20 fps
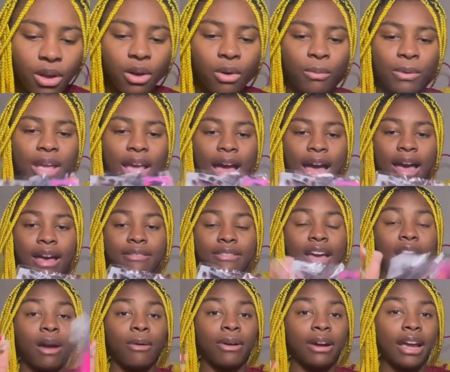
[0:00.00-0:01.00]
we have
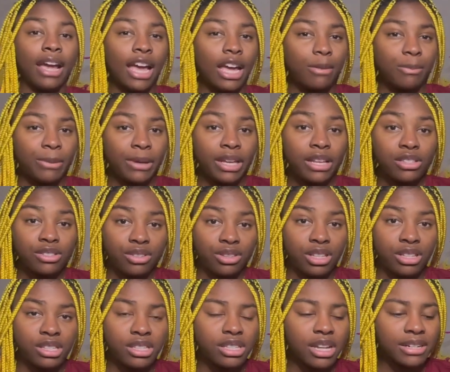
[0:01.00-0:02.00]
our headpiece. So
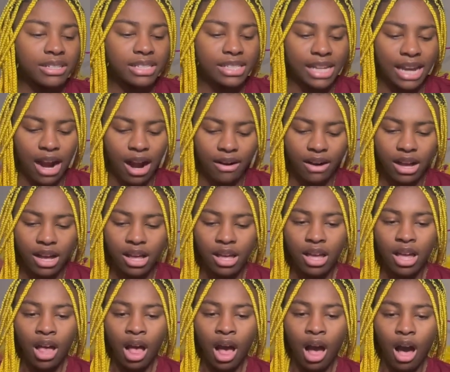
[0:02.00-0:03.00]
this is our tiara.
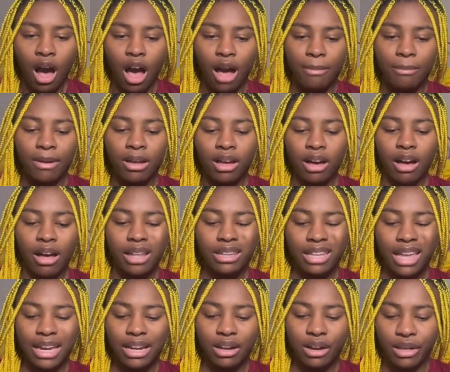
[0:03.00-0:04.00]

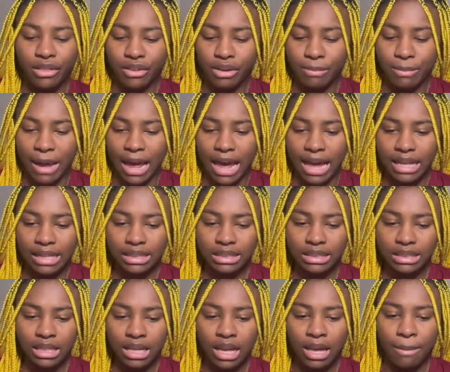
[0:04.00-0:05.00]
Unlike other
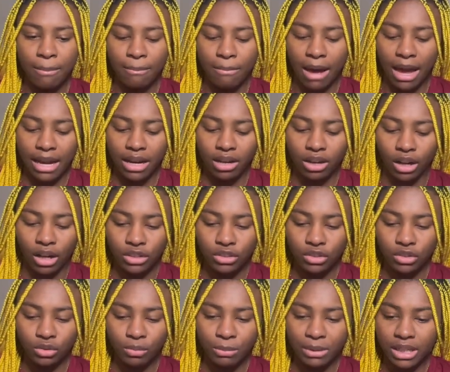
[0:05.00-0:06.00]
bands, my
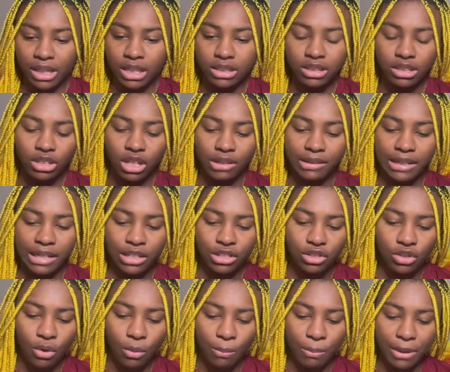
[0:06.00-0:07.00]
costume, because it's already
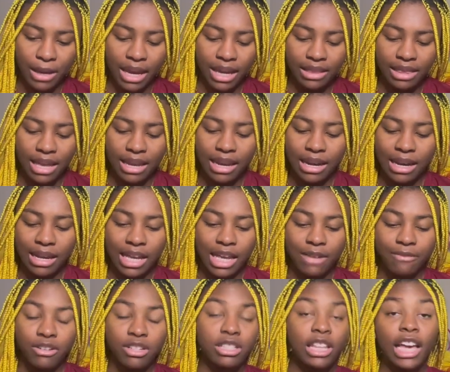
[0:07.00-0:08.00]
so big, they didn't
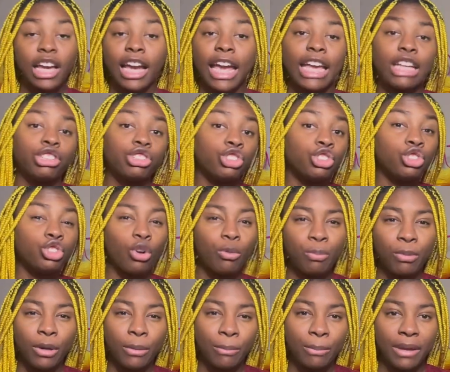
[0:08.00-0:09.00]
give us like a
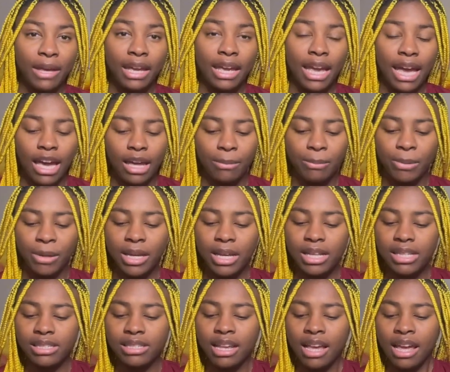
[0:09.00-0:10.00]
super big headpiece.